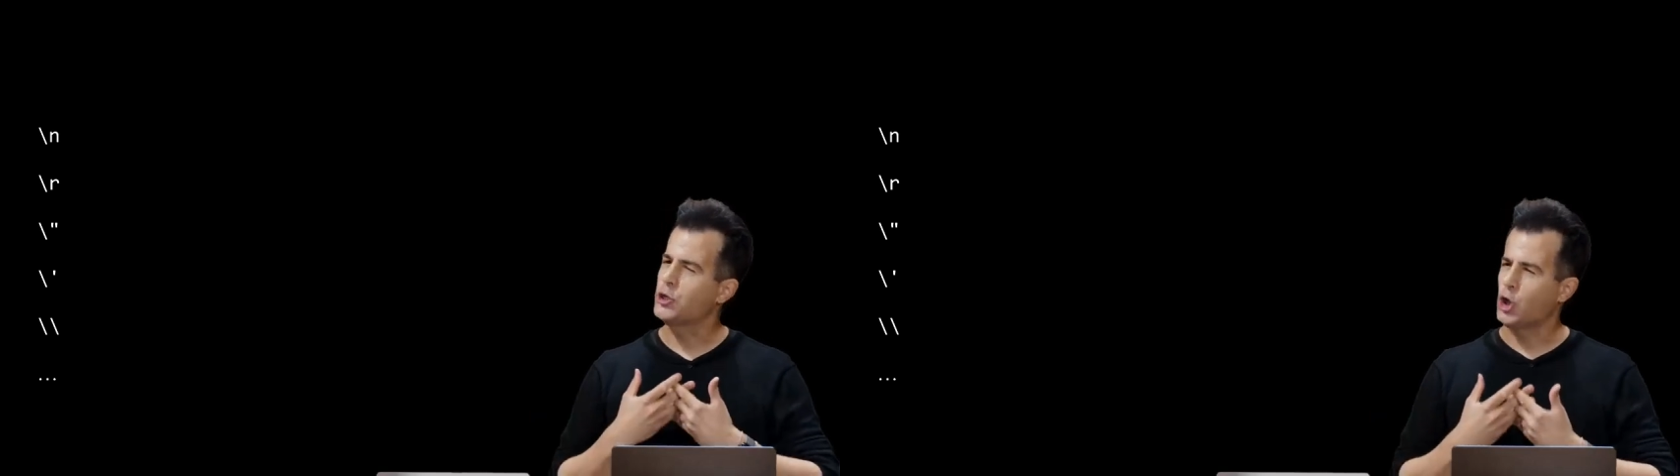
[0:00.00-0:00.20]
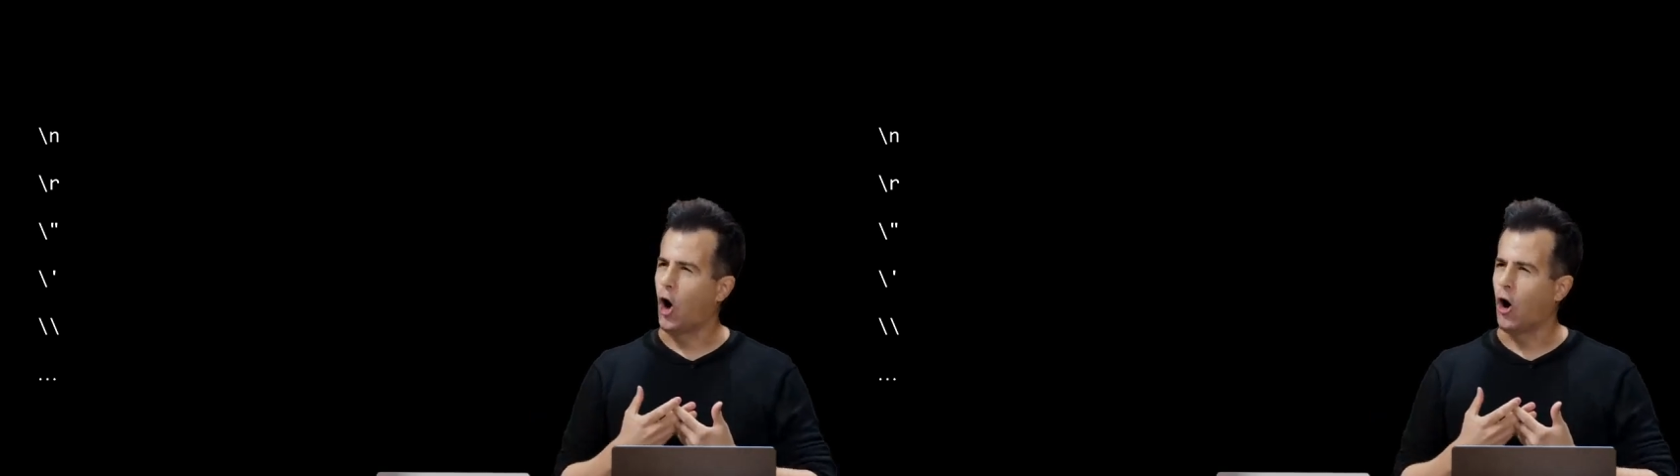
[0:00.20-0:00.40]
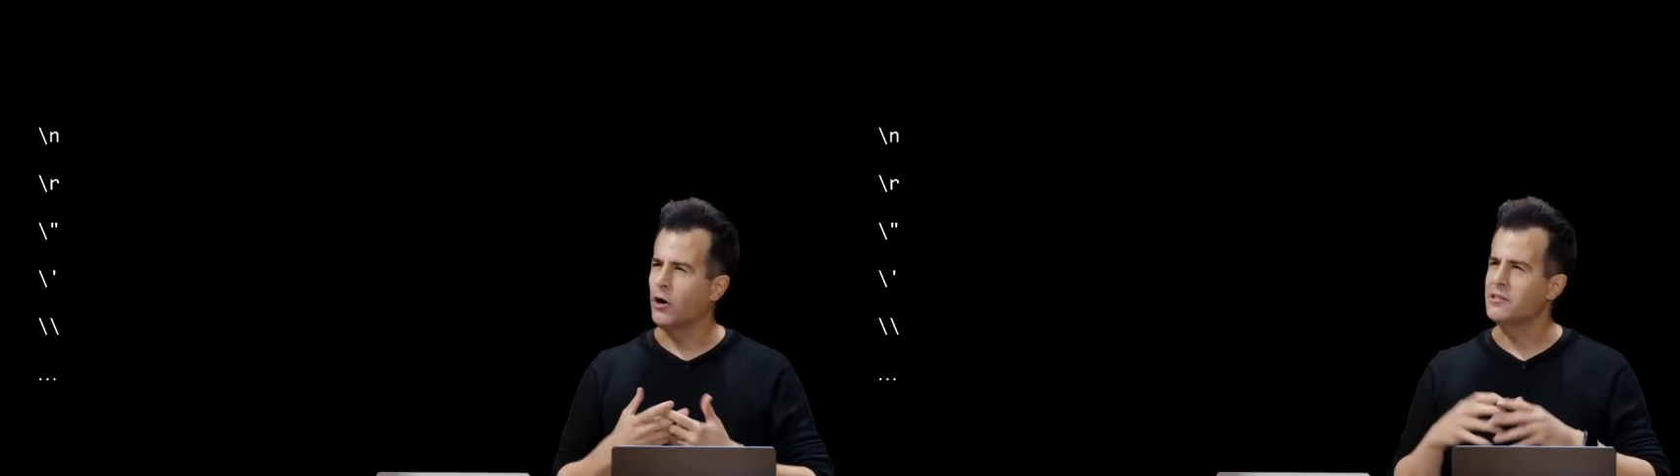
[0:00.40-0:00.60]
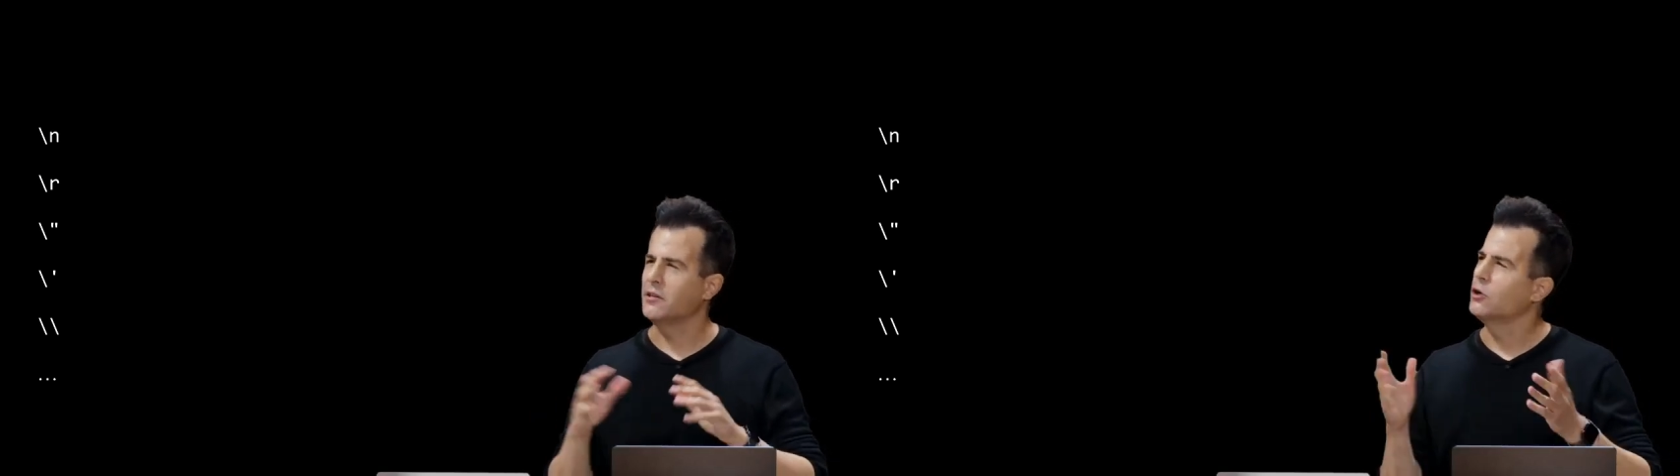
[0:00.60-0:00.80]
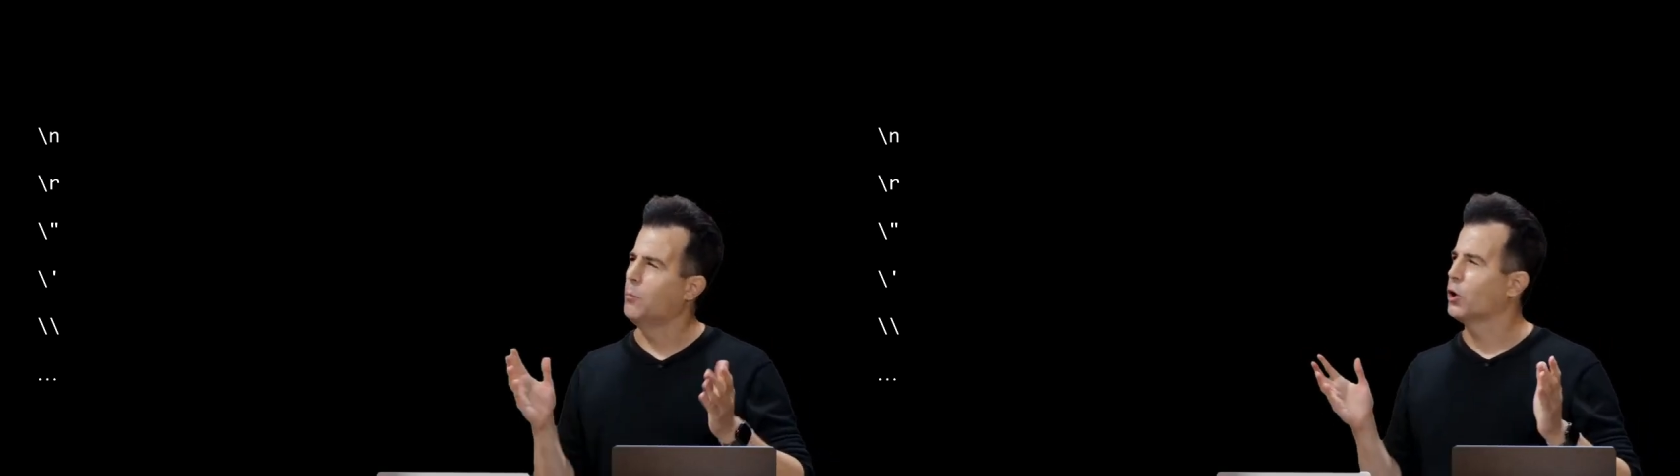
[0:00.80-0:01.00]
\r is a
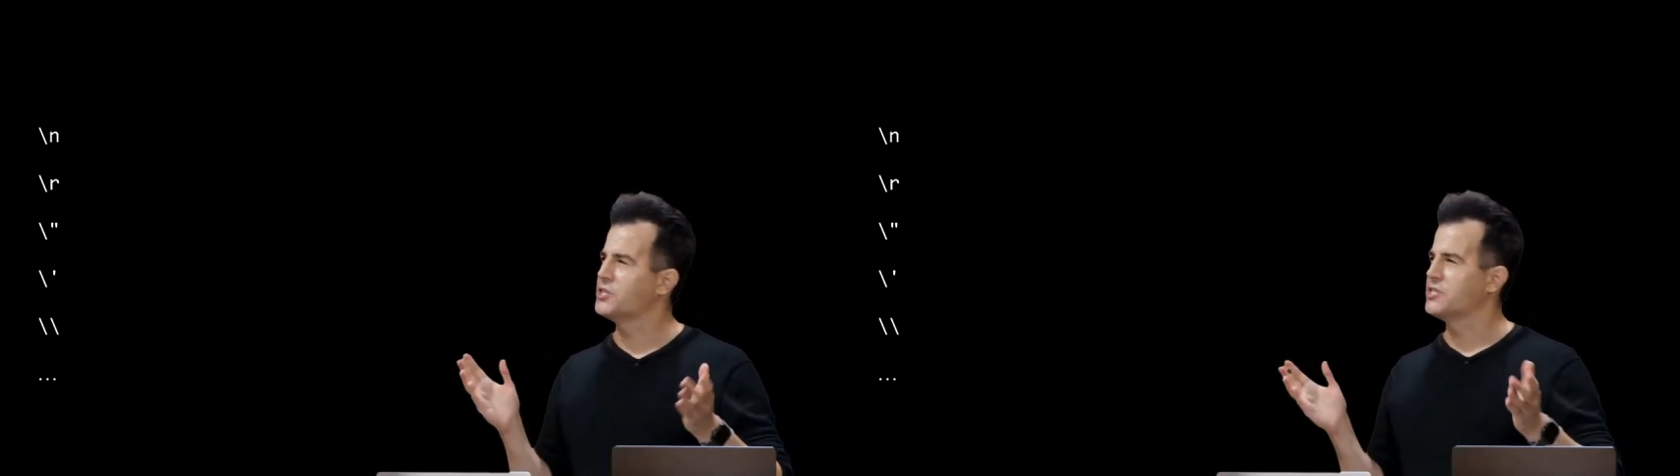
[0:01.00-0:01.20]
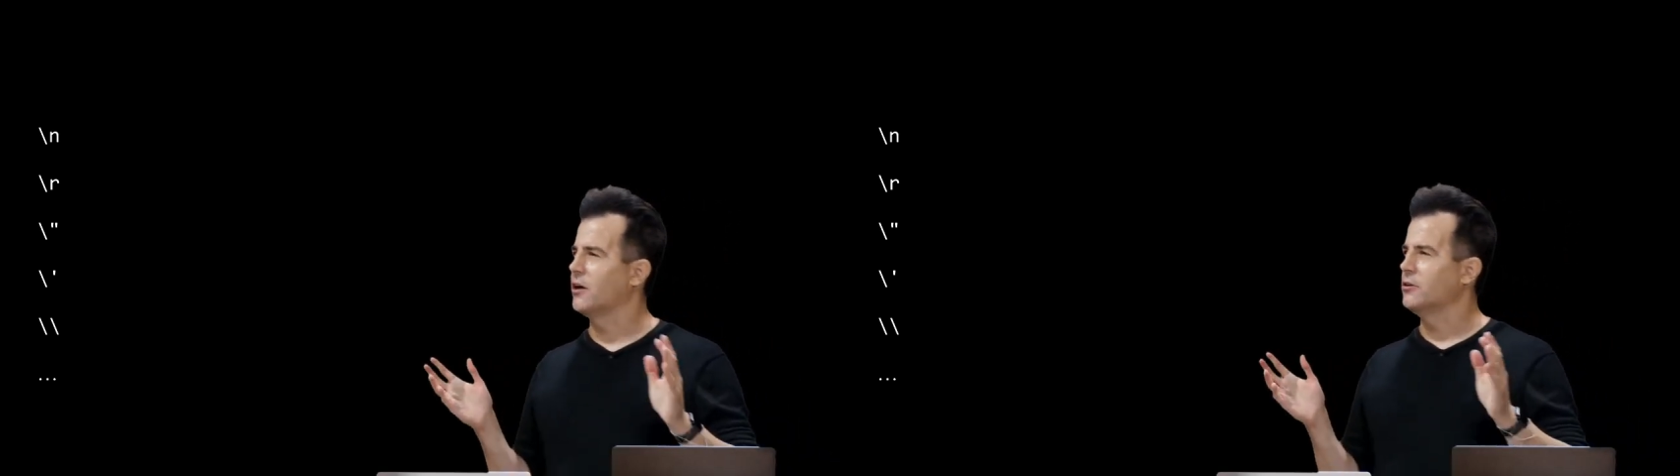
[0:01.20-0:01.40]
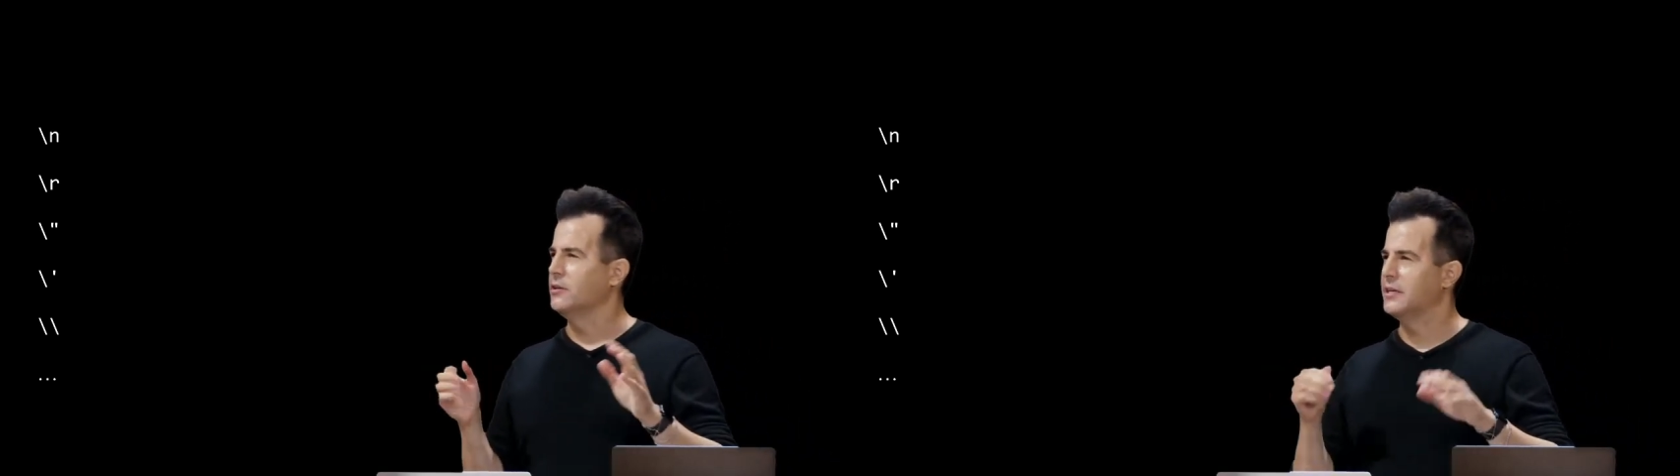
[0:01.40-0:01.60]
little more subtle,